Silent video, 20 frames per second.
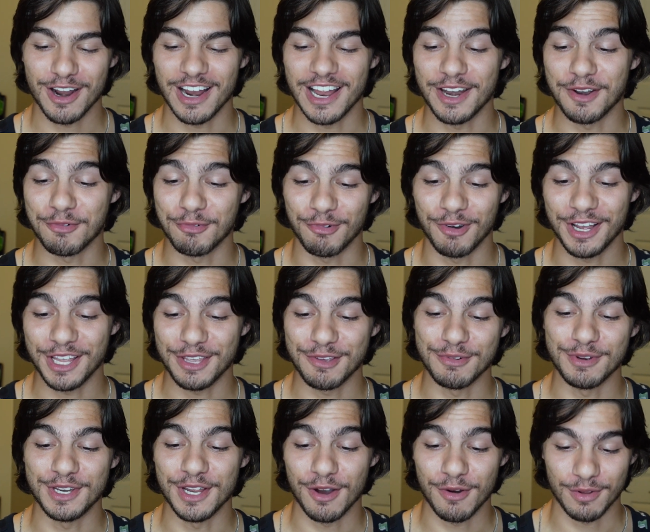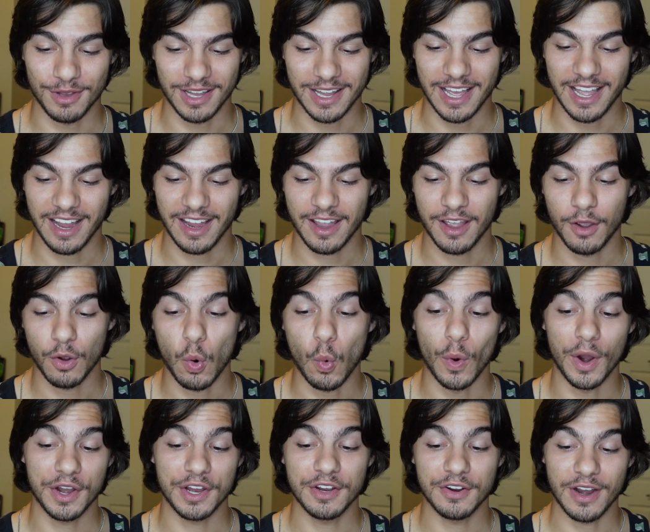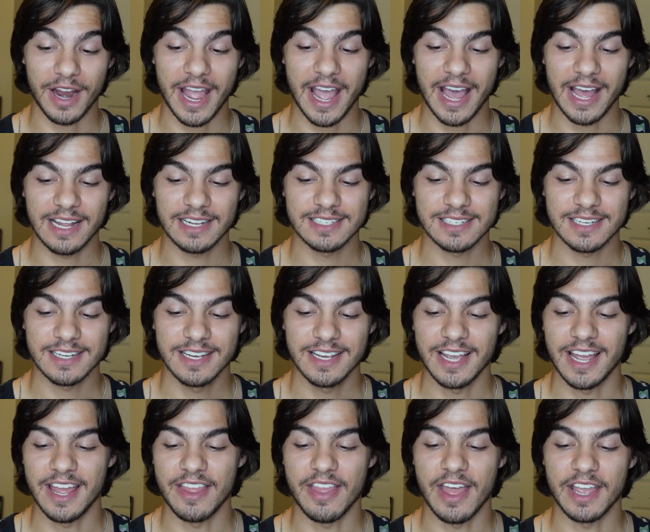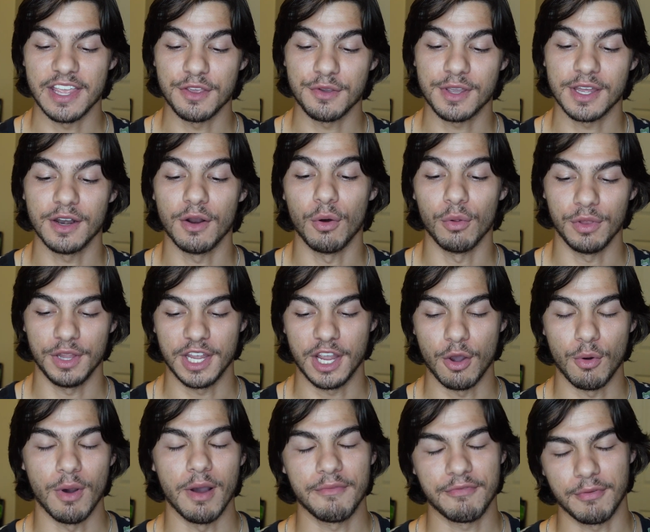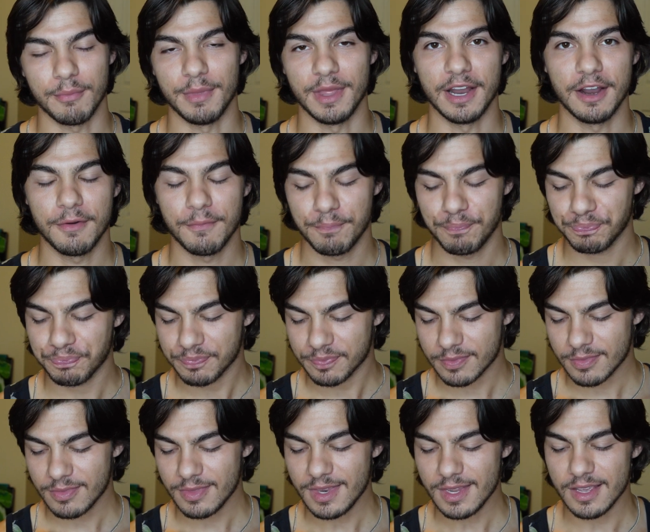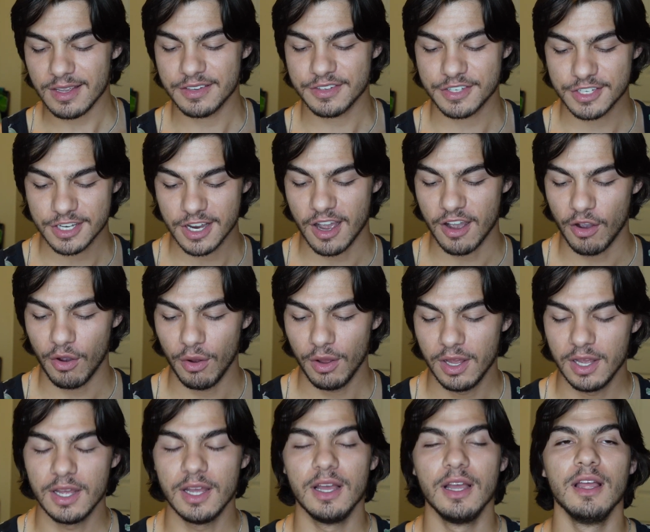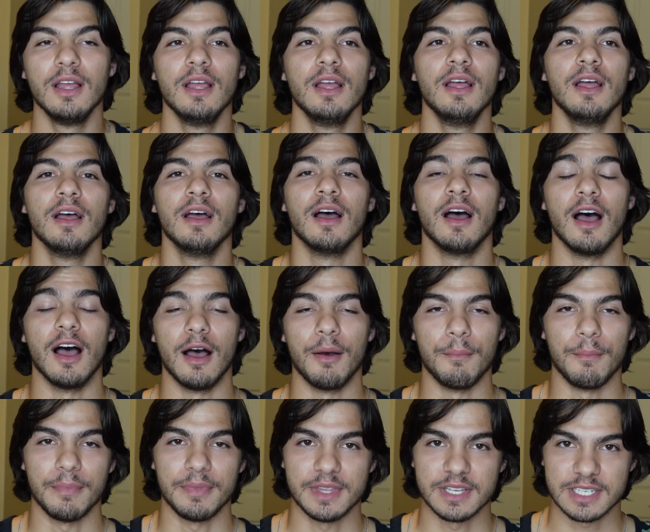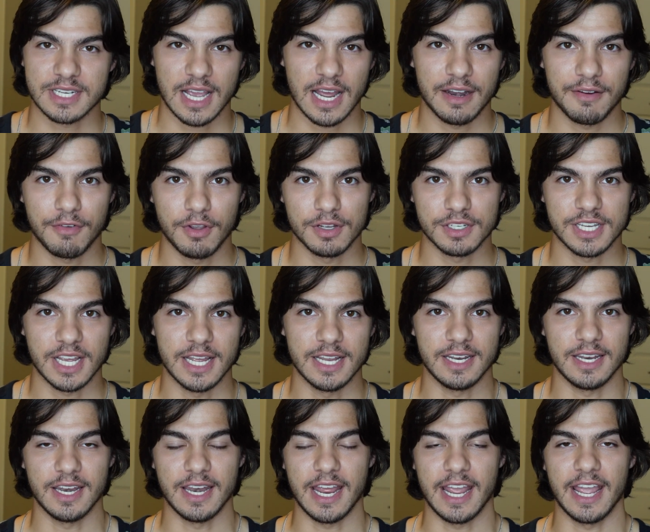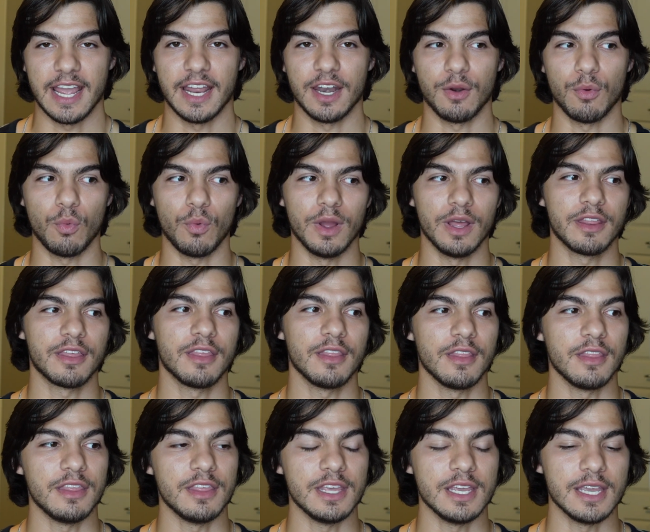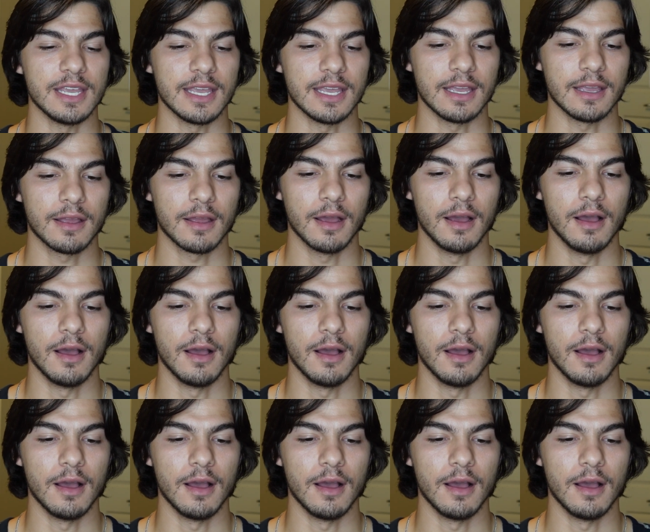and what you don't like, where you're at, and that you can only go up from there. So this kind of goes hand in hand with the